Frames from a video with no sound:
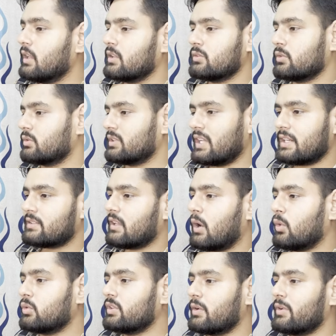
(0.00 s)
So that's
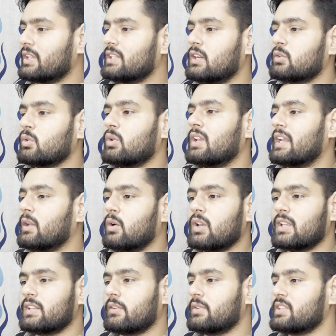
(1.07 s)
how the weather tool and all
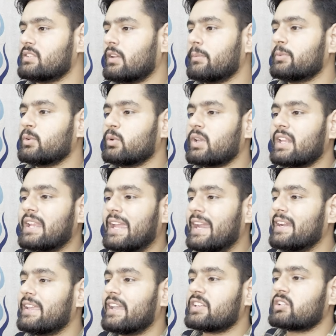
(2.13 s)
other stuff you can
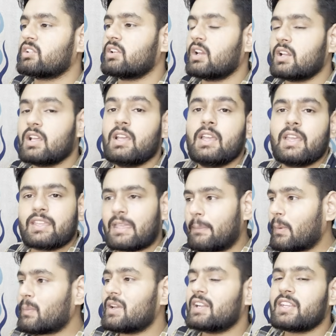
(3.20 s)
add external
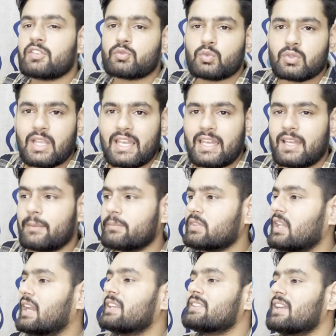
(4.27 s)
capabilities to the LLMs,
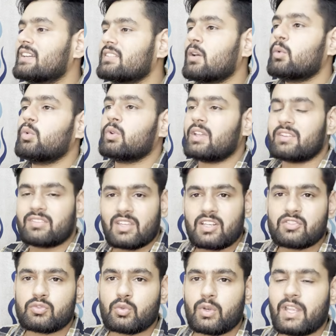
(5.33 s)
and that's how you can
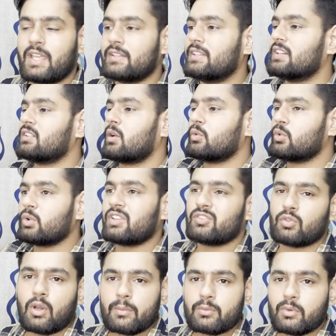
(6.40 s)
search today. That's how you can
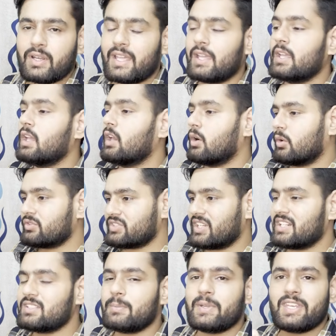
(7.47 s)
shop today on
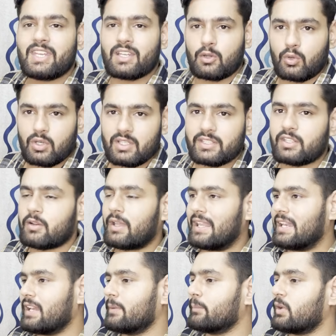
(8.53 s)
ChatGPT and all other
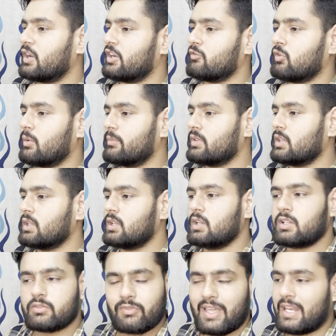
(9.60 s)
LLM platforms.
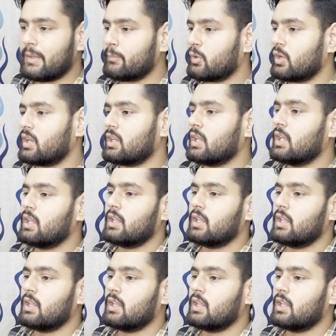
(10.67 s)
It's very important.